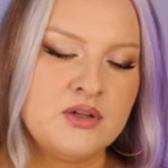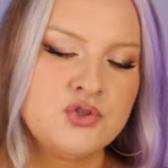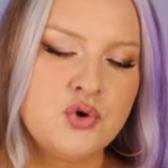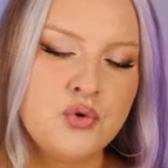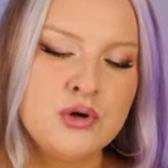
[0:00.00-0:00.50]

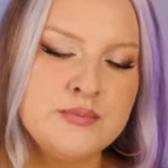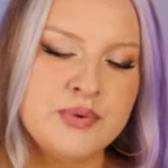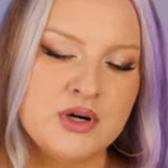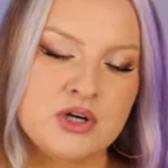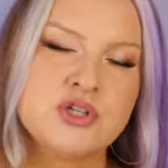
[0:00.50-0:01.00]
Tory
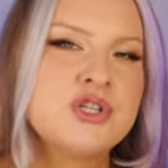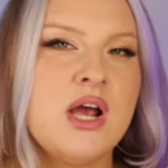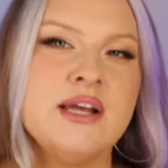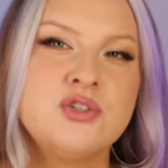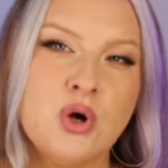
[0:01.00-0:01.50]
Burch.
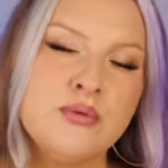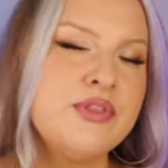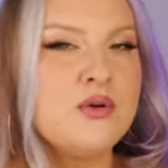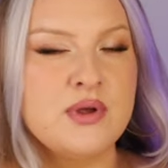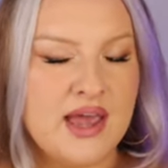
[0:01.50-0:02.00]
I don't
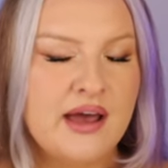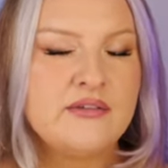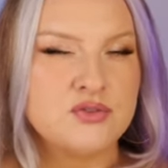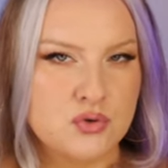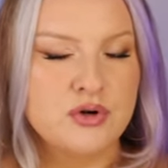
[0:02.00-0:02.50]
think we
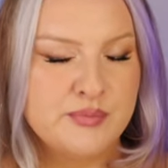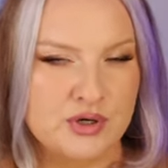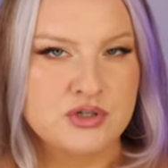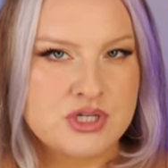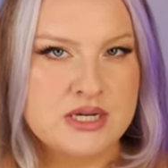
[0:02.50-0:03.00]
have Tory
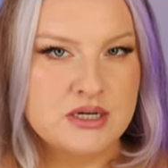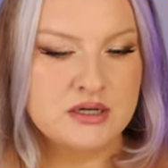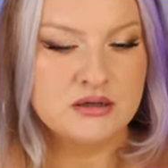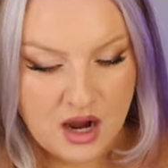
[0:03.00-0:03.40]
Burch here.